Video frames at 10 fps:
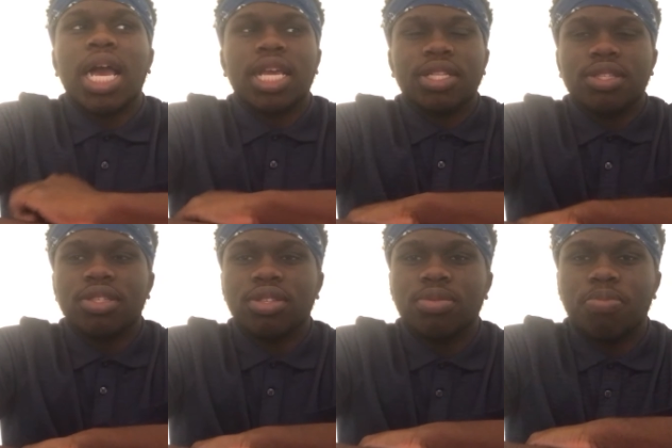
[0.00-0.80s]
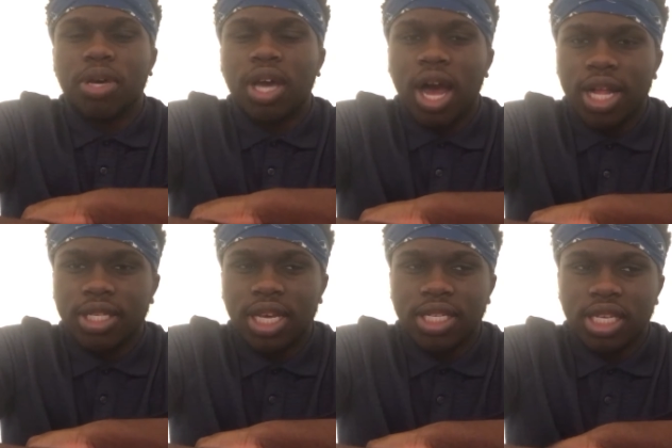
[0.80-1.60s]
but
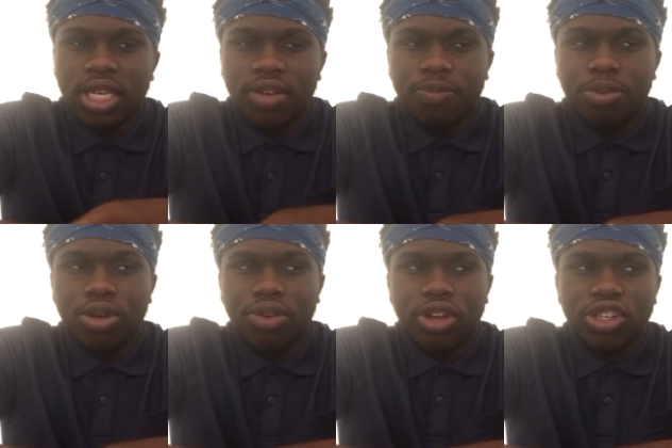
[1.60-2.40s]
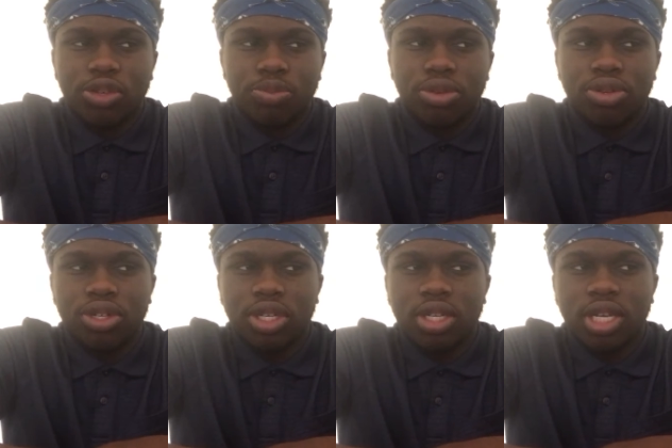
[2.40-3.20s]
Kant's idea of pure
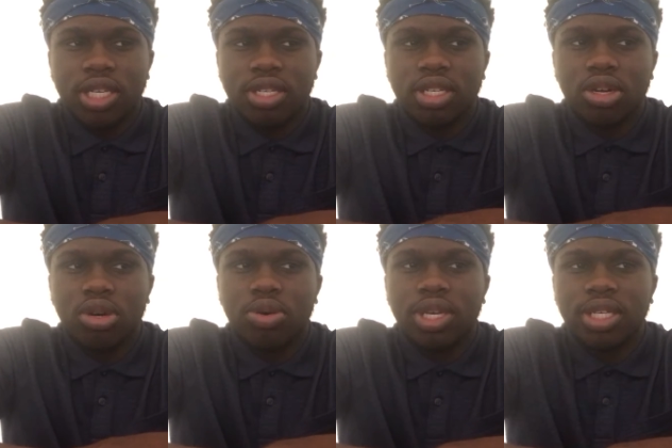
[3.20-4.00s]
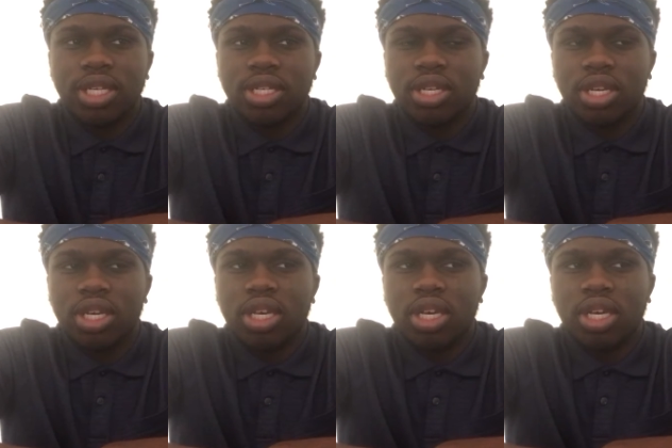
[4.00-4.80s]
retribution isn't always
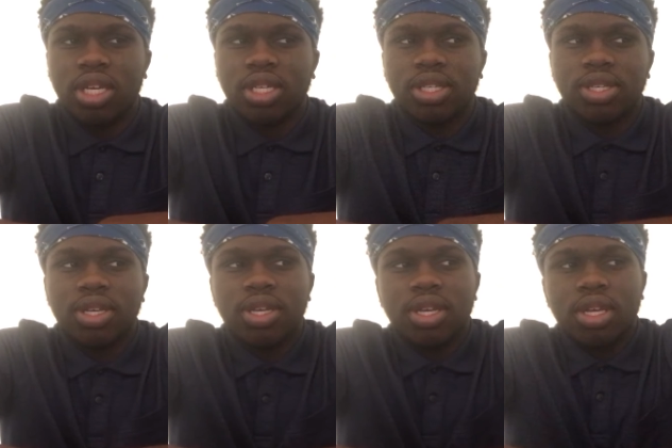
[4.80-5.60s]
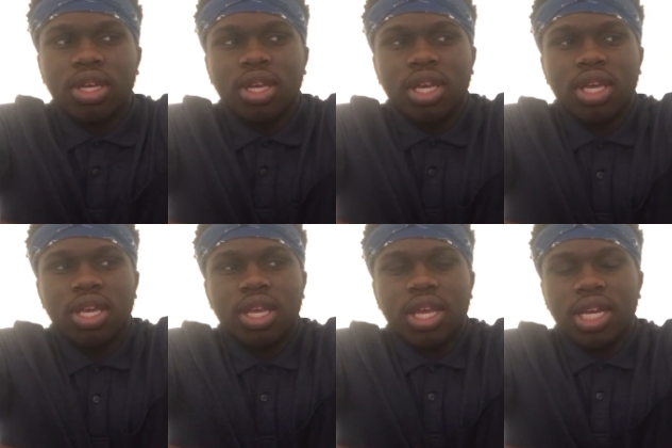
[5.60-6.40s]
necessarily good because
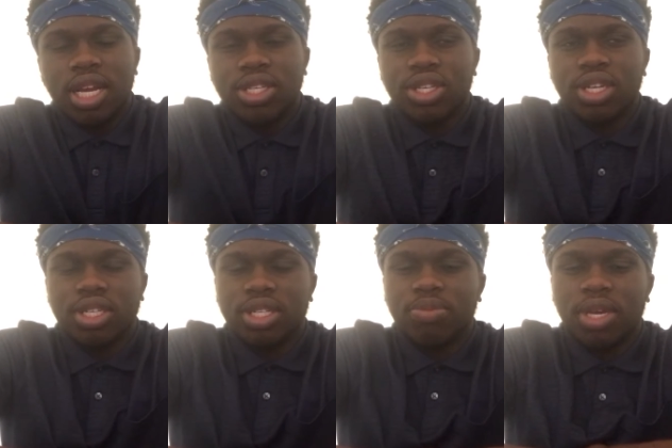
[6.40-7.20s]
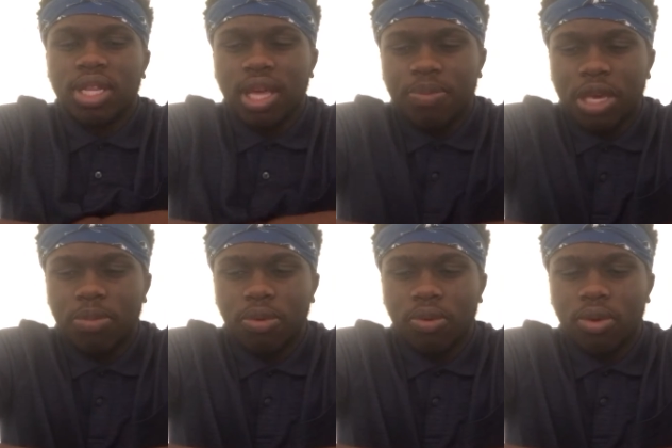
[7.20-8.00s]
it necessarily doesn't mean that
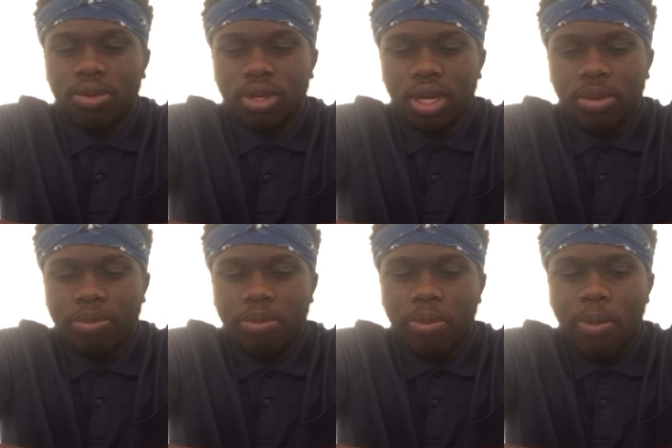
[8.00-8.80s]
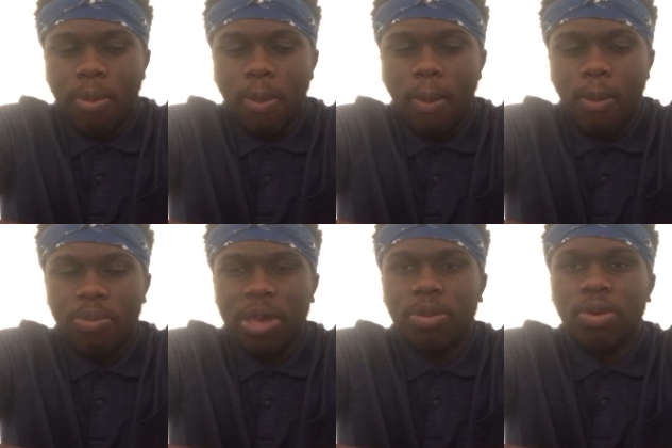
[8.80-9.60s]
people
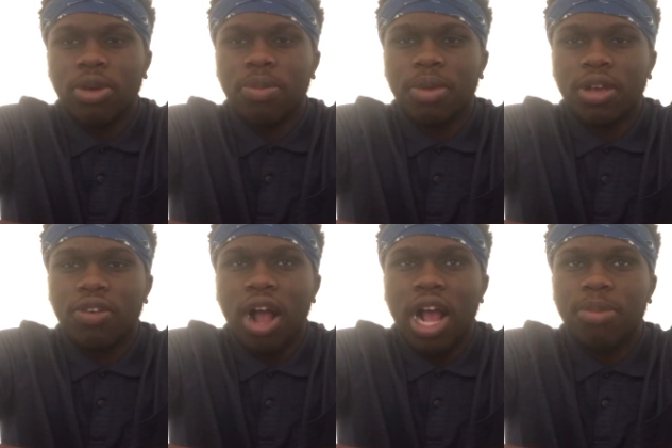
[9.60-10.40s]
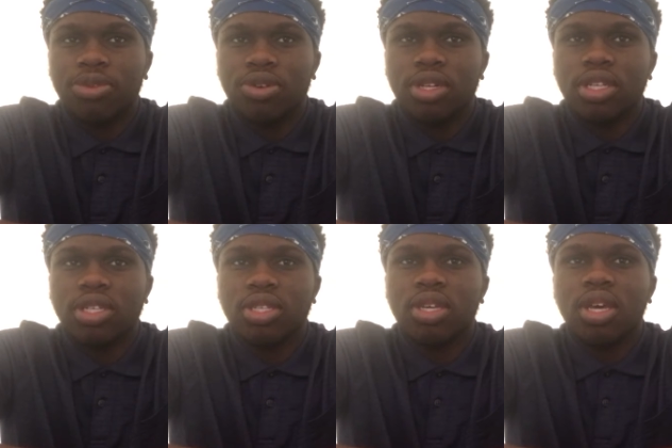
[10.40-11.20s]
won't commit crimes, or it
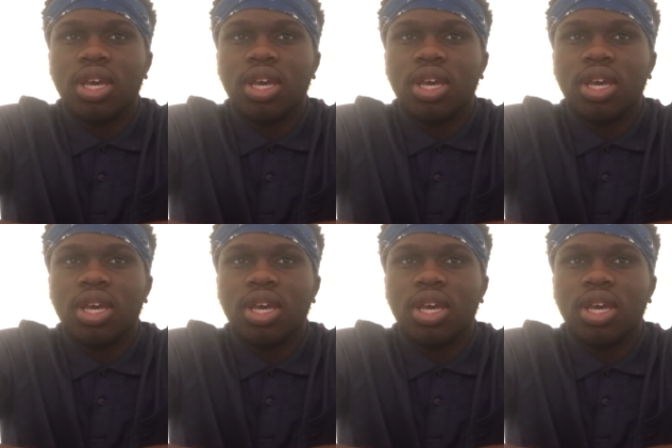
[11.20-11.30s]
doesn't